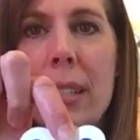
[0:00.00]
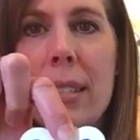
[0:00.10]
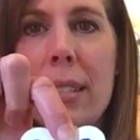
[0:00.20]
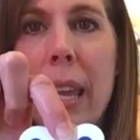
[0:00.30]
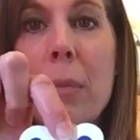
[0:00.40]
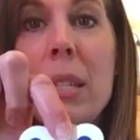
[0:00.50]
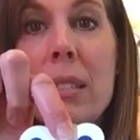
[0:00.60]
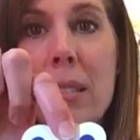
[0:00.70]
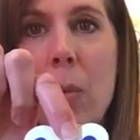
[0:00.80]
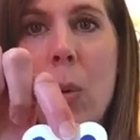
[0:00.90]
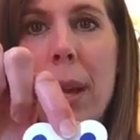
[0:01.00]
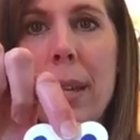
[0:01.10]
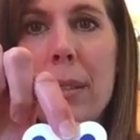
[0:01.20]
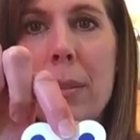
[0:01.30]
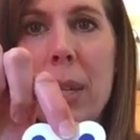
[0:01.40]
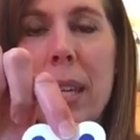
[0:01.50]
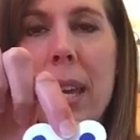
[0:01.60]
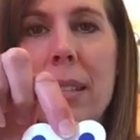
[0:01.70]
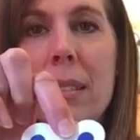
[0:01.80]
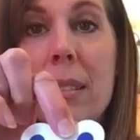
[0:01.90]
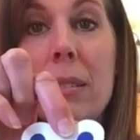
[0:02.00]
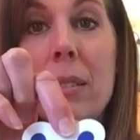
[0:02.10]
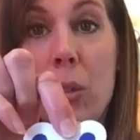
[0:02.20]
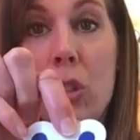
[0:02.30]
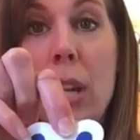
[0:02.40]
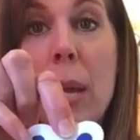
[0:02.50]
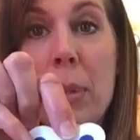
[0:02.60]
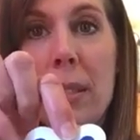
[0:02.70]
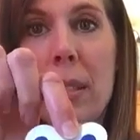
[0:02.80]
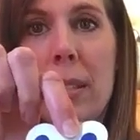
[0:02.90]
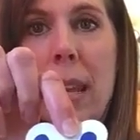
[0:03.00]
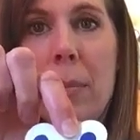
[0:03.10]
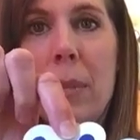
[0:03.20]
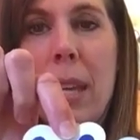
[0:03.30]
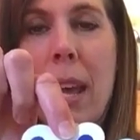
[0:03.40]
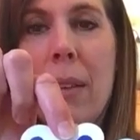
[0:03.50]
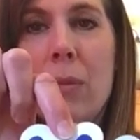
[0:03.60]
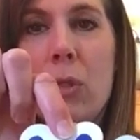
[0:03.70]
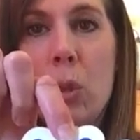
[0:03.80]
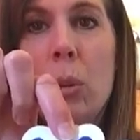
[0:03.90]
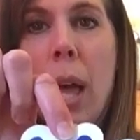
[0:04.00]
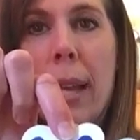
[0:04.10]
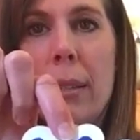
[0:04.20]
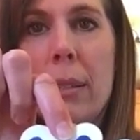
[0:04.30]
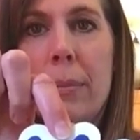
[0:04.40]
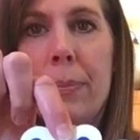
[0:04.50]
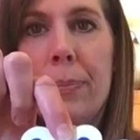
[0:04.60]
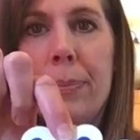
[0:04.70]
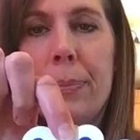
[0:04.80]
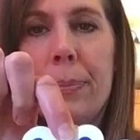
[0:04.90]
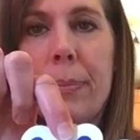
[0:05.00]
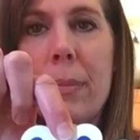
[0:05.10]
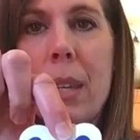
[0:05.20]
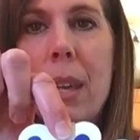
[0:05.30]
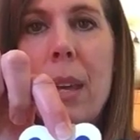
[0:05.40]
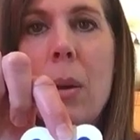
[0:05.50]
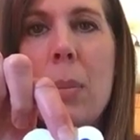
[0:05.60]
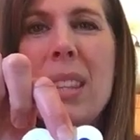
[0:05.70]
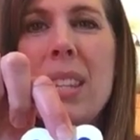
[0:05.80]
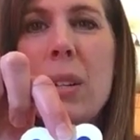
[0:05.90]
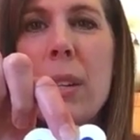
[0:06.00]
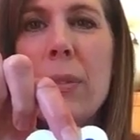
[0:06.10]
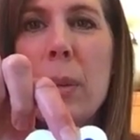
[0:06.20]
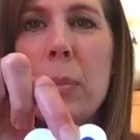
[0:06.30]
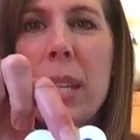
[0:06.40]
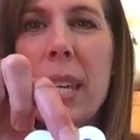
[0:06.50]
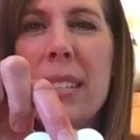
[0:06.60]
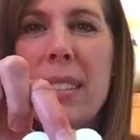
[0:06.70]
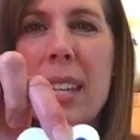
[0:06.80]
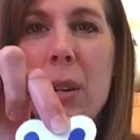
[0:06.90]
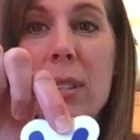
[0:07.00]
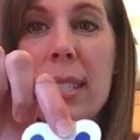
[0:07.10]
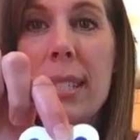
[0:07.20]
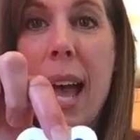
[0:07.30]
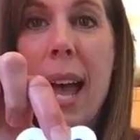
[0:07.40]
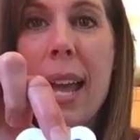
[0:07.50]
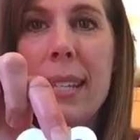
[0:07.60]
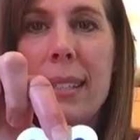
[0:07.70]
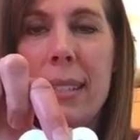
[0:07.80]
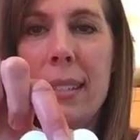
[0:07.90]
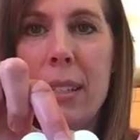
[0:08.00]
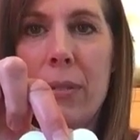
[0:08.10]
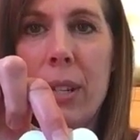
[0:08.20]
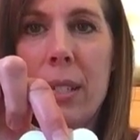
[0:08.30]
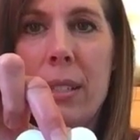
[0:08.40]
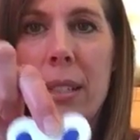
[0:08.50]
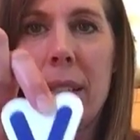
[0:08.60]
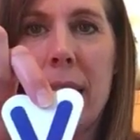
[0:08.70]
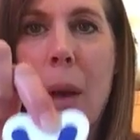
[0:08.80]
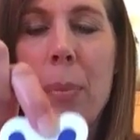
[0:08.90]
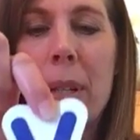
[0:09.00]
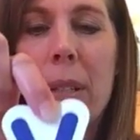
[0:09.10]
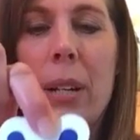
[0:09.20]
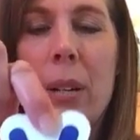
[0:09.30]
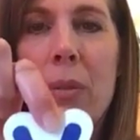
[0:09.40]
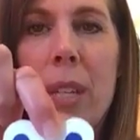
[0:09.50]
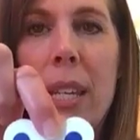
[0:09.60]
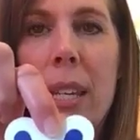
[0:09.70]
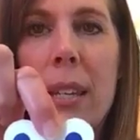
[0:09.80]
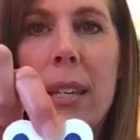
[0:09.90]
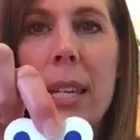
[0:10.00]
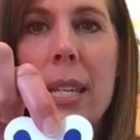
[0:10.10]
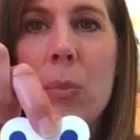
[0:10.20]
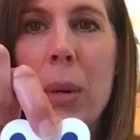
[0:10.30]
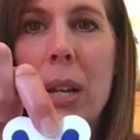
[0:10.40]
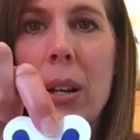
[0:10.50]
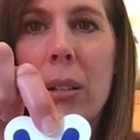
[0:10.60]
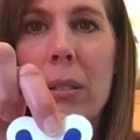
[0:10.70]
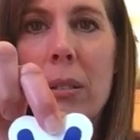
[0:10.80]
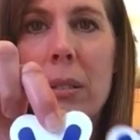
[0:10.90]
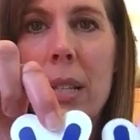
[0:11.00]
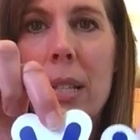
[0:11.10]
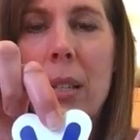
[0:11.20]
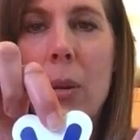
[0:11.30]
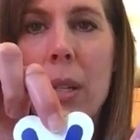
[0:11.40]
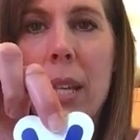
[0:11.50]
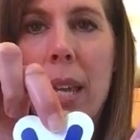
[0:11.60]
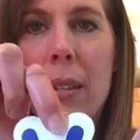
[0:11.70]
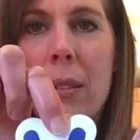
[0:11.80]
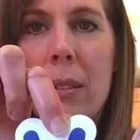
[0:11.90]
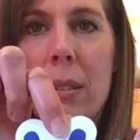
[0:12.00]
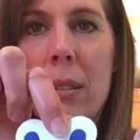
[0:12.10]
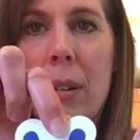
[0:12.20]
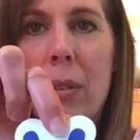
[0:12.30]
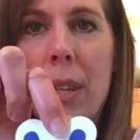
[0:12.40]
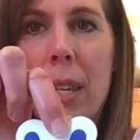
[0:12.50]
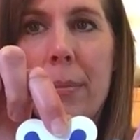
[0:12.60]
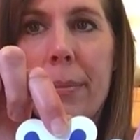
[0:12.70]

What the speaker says: the same in some ways because their shape is the same. They have two lines. But they're different because their size is different. Capital letter V is bigger than lowercase letter v.